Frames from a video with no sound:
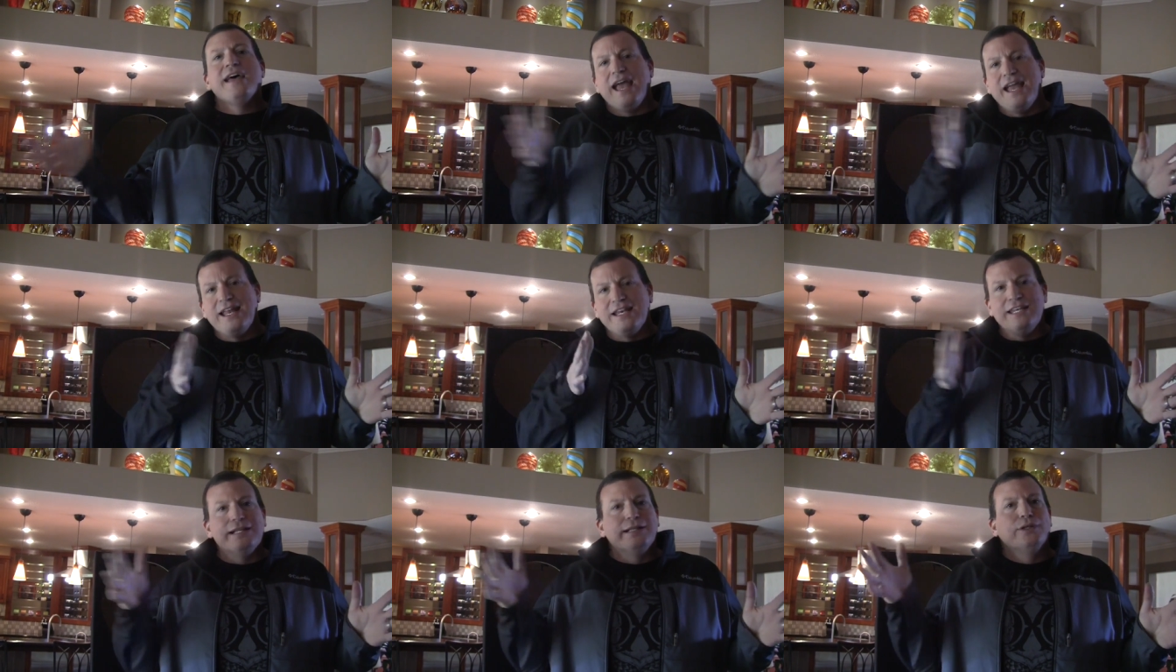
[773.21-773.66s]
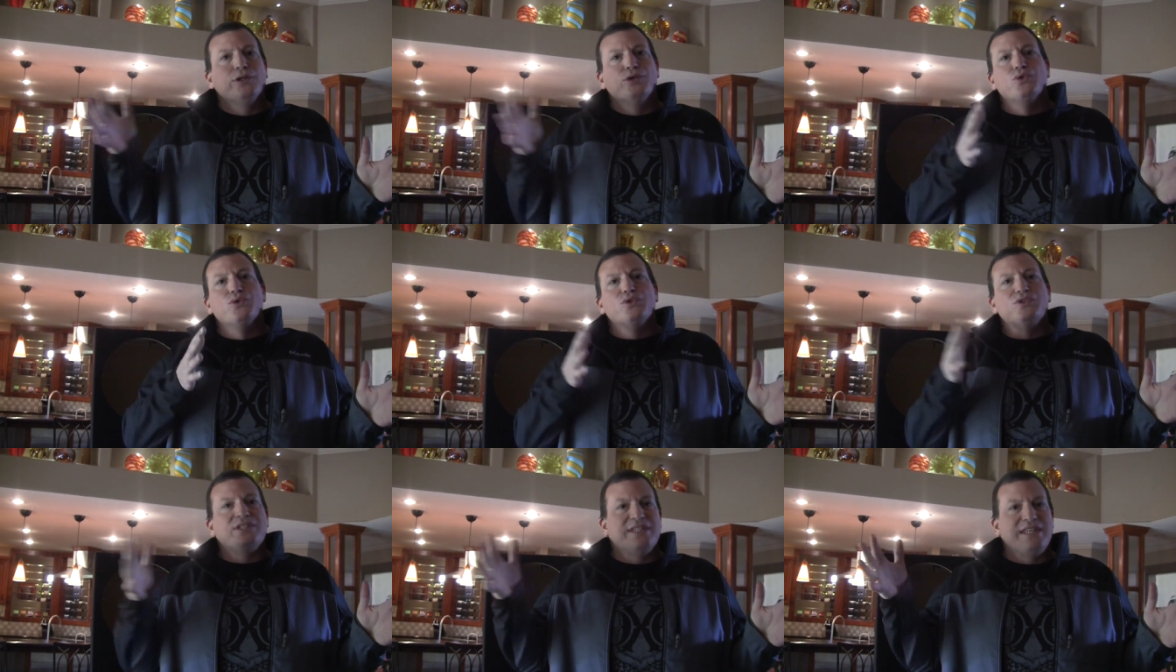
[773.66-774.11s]
and you
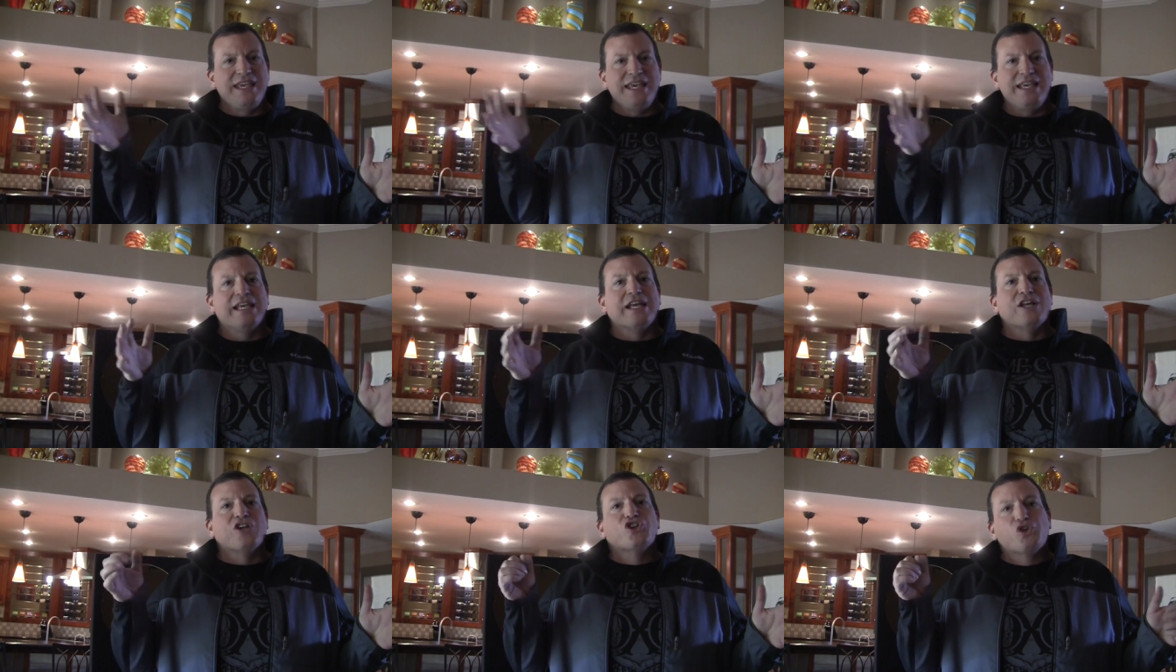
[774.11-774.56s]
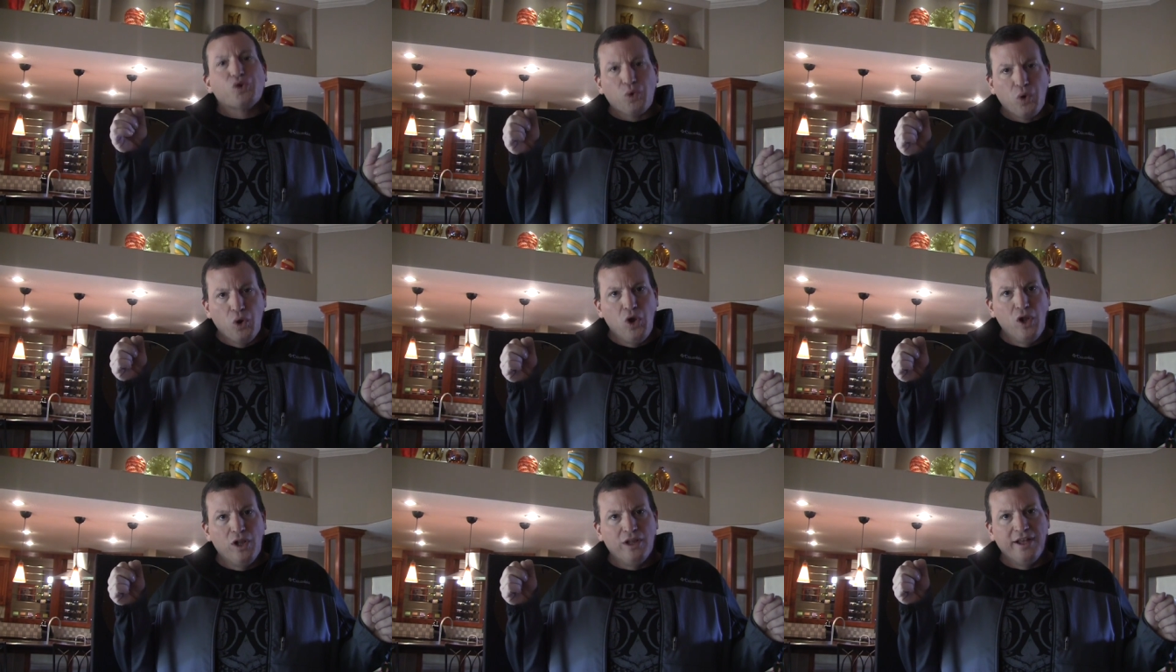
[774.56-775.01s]
lose the
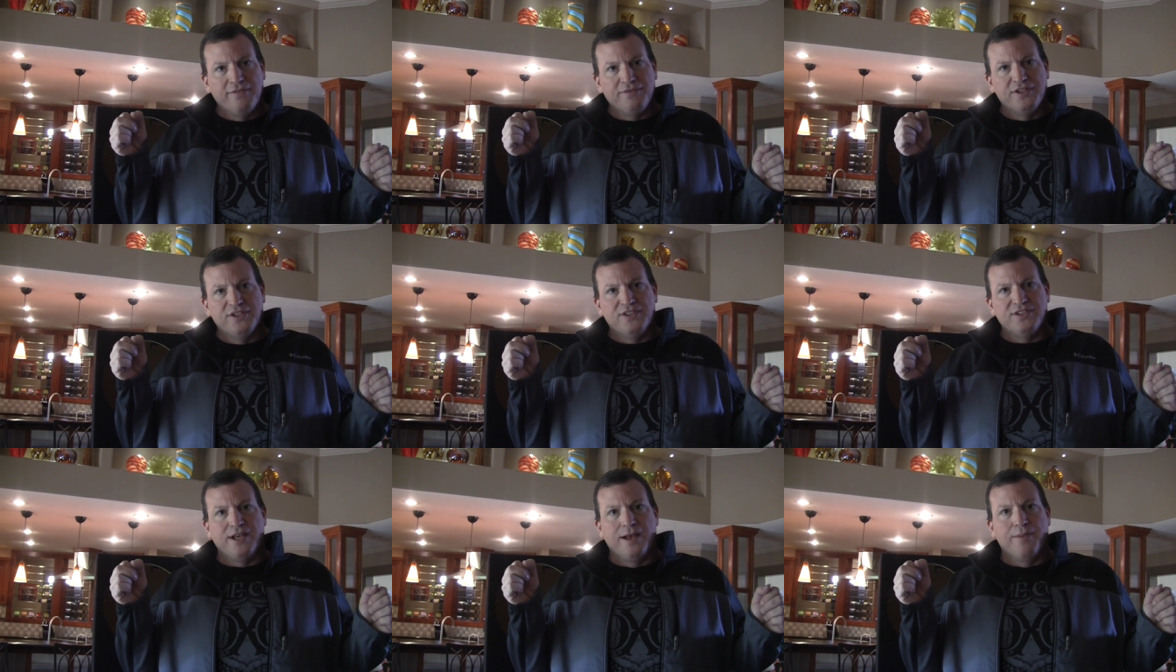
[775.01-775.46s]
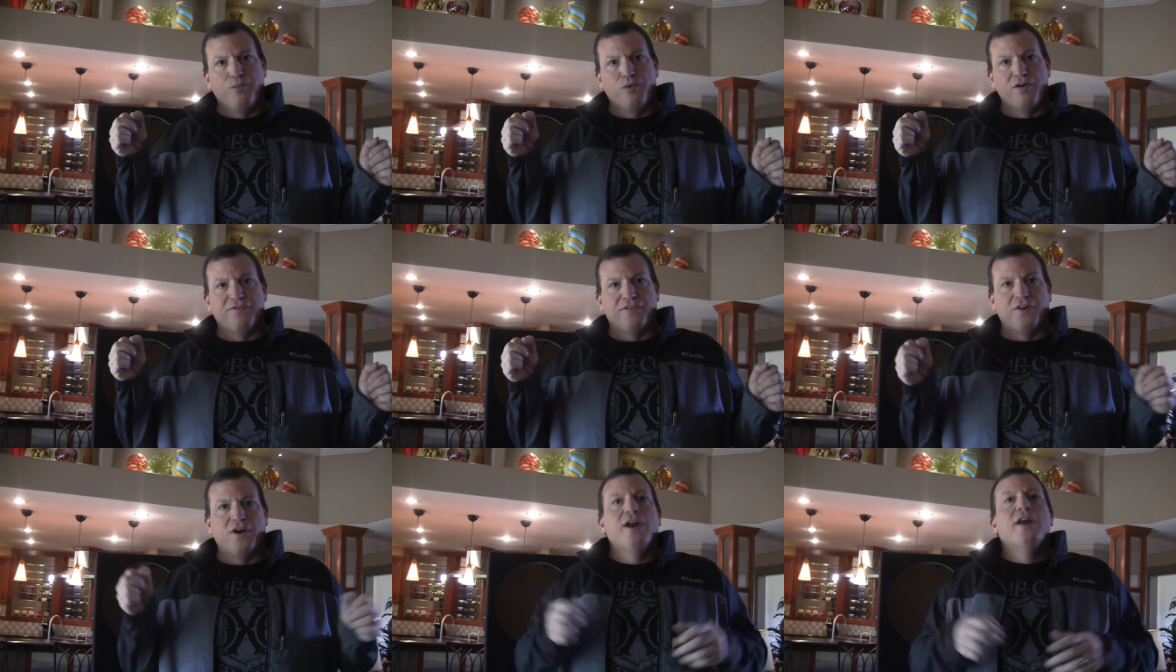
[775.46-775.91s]
control of the
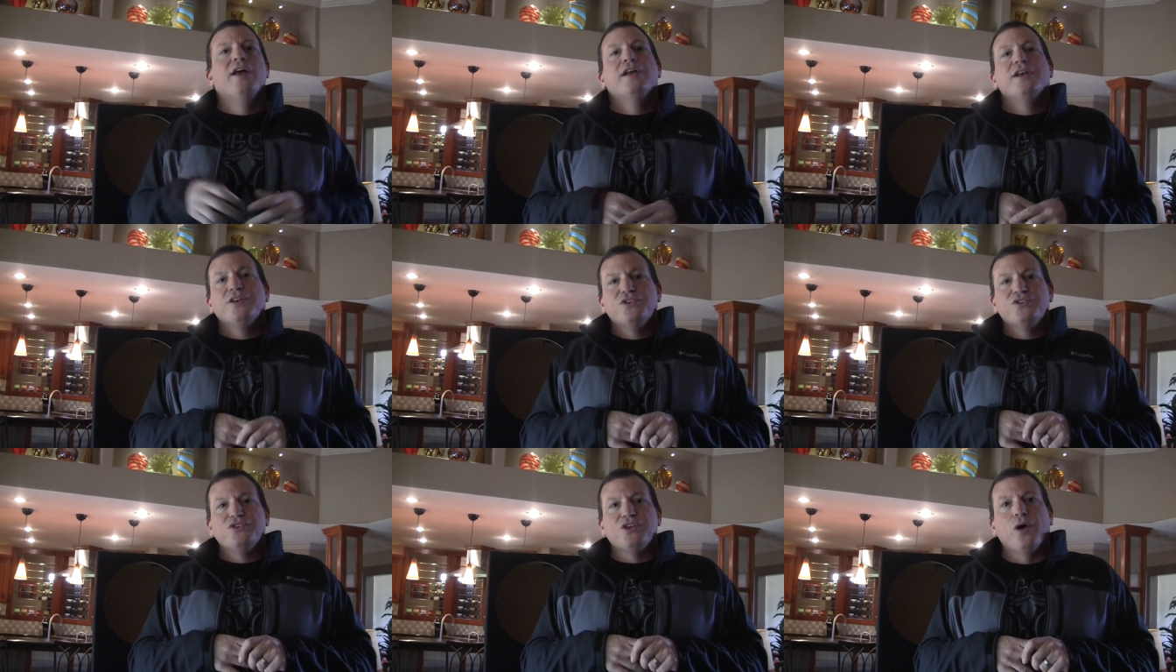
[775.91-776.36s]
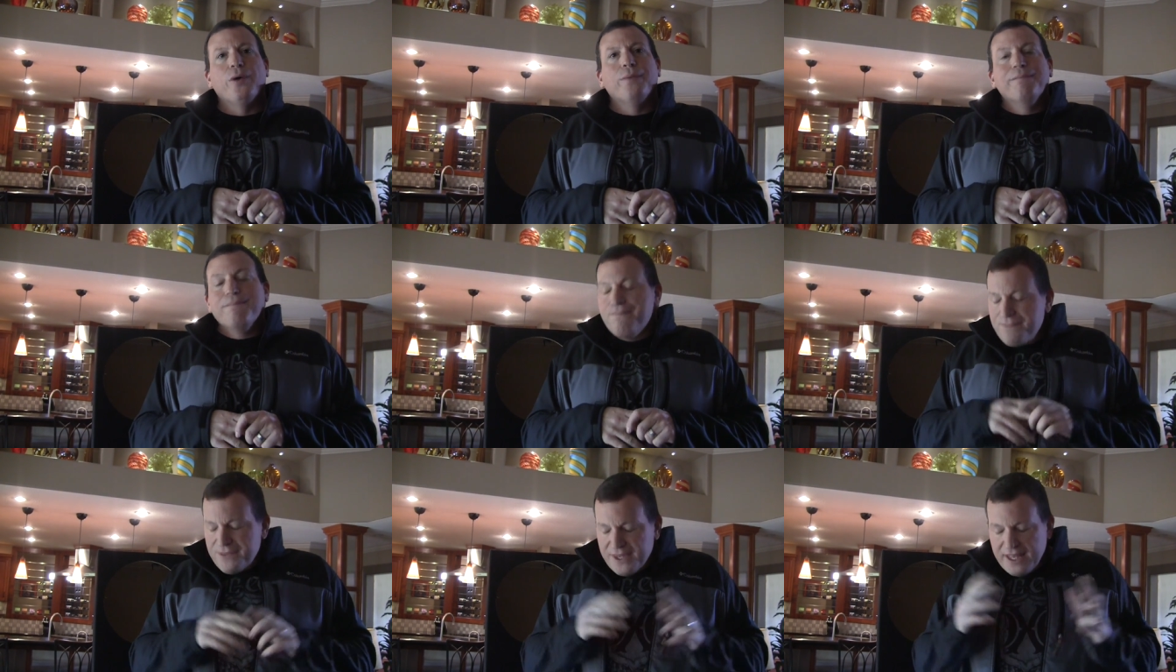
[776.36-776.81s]
subwoofer.
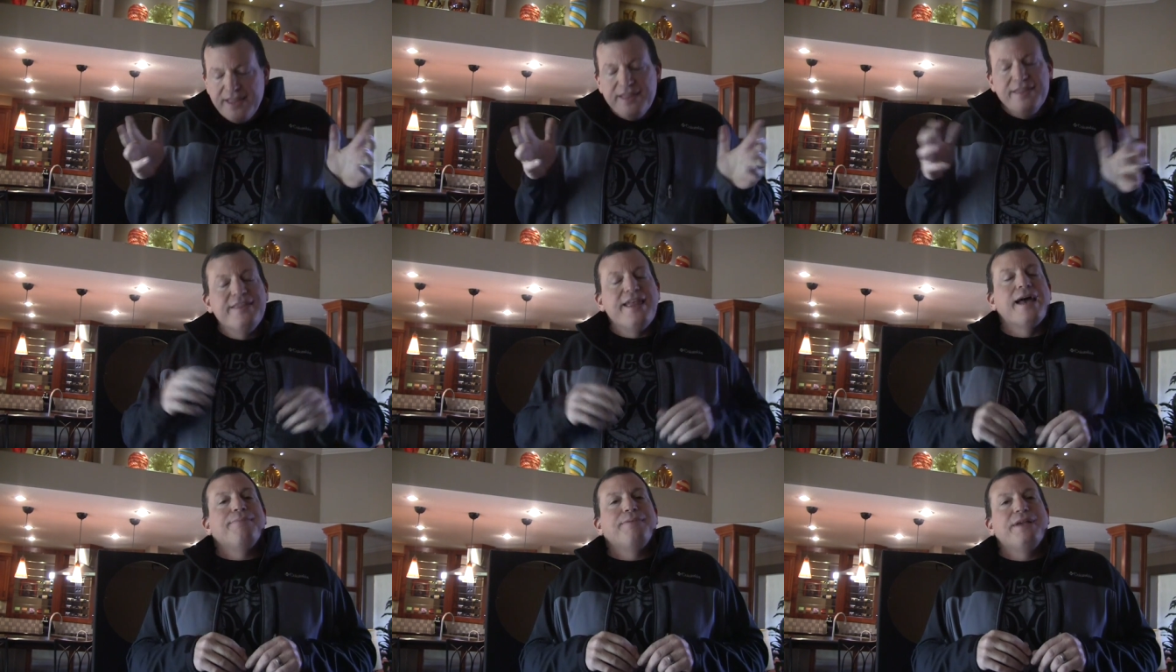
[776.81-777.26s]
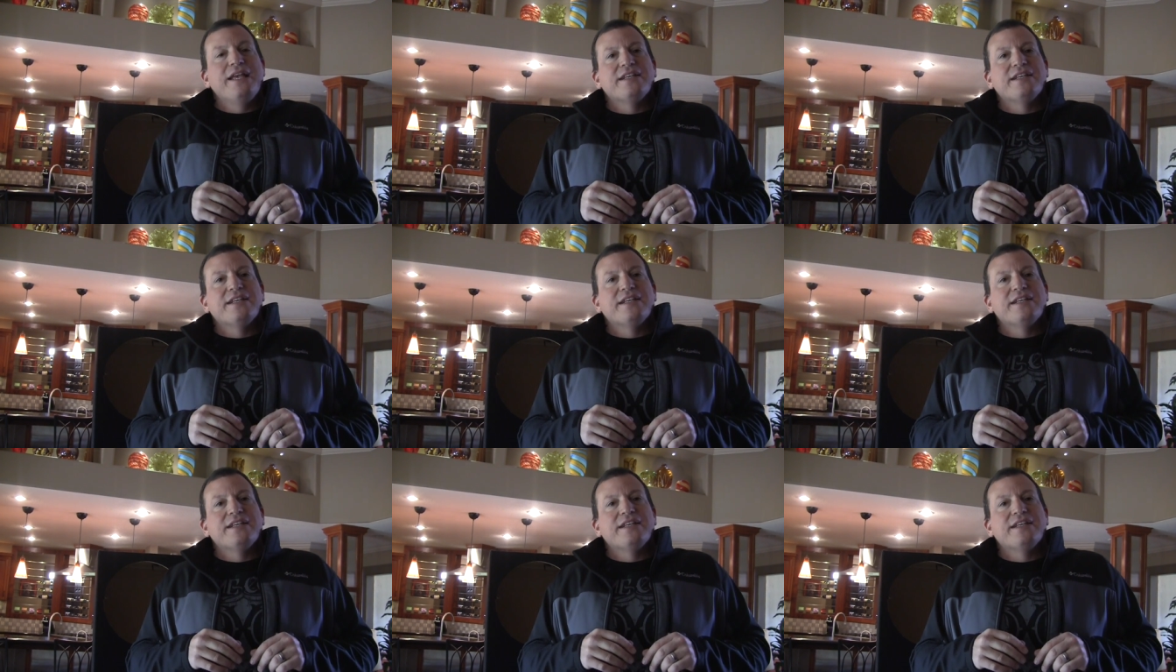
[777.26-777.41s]
So, that being